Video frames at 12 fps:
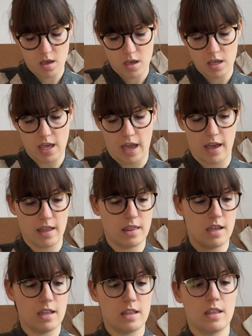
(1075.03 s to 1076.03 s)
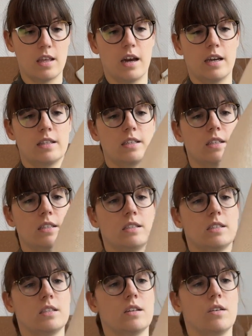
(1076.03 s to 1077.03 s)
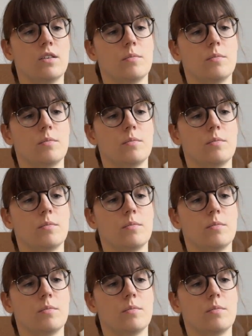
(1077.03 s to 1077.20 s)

Yeah, and then I did other